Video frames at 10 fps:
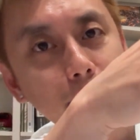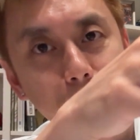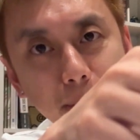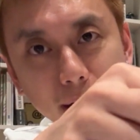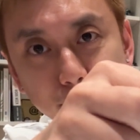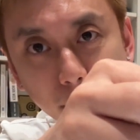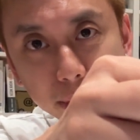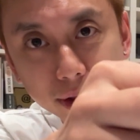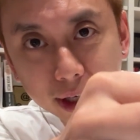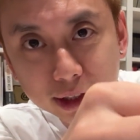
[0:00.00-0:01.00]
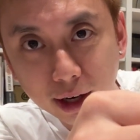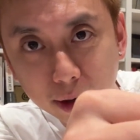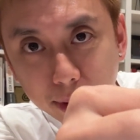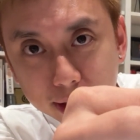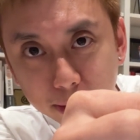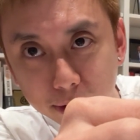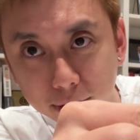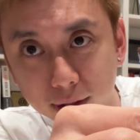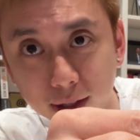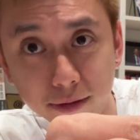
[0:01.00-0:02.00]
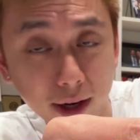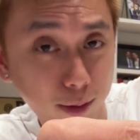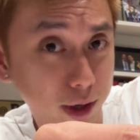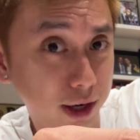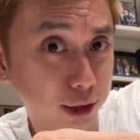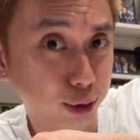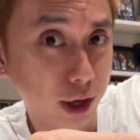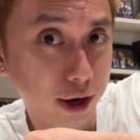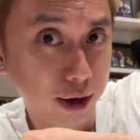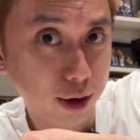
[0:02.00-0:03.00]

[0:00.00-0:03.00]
it's probably a Nyx card makes a difference. Let's find out what it is together.